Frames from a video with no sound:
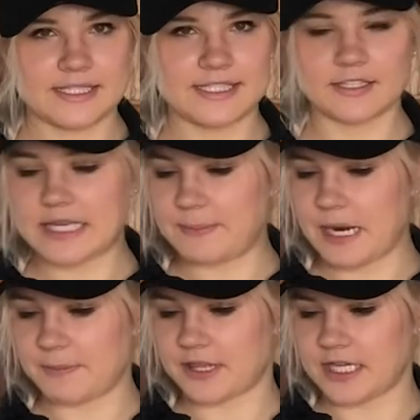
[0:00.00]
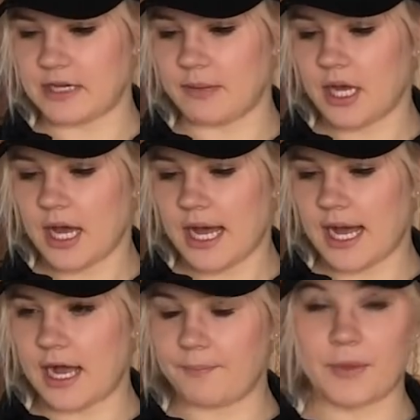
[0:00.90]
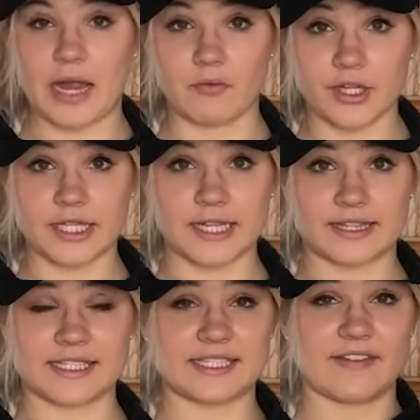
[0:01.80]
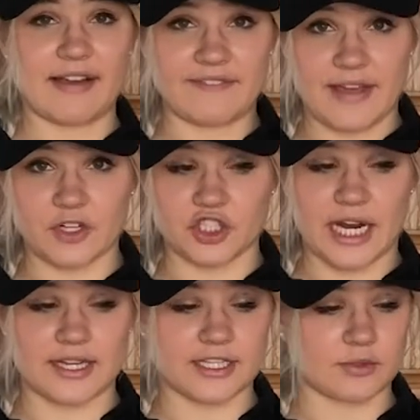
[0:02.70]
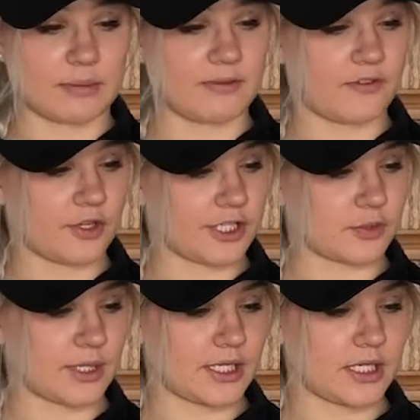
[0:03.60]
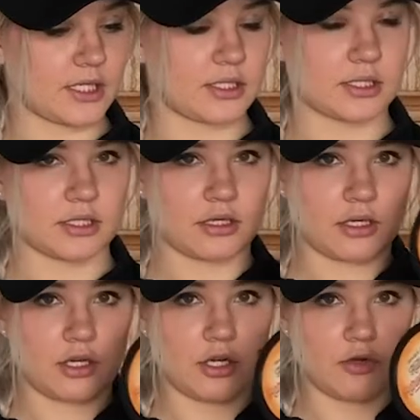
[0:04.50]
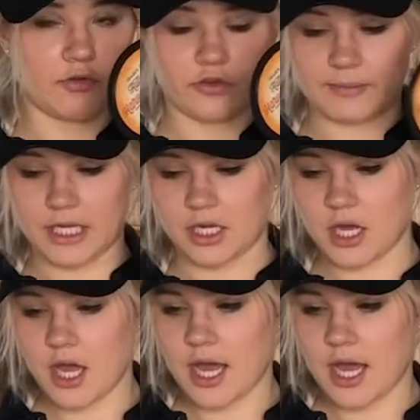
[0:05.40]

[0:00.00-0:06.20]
still keeping up a theme. I really like this stuff. I've never tried this one before. This one is new for me,